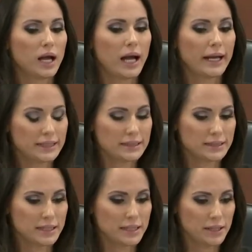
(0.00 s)
I didn't
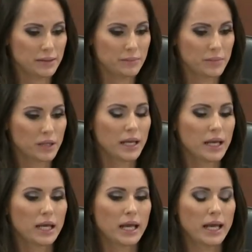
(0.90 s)
see him,
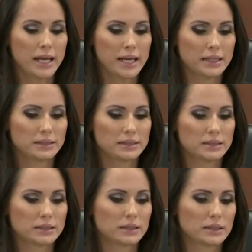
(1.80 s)
and
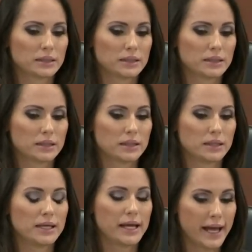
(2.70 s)

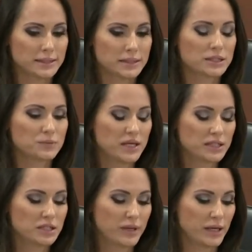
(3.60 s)
he asked to
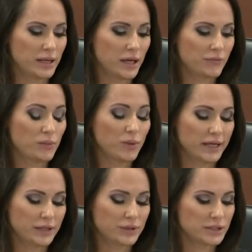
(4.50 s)
speak to me, uh, from what
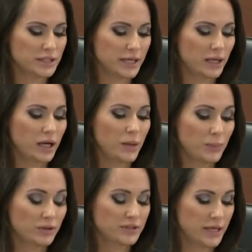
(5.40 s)
I understand, a
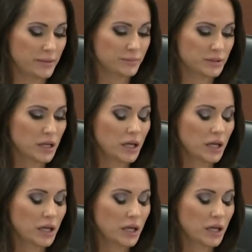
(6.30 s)
couple of times.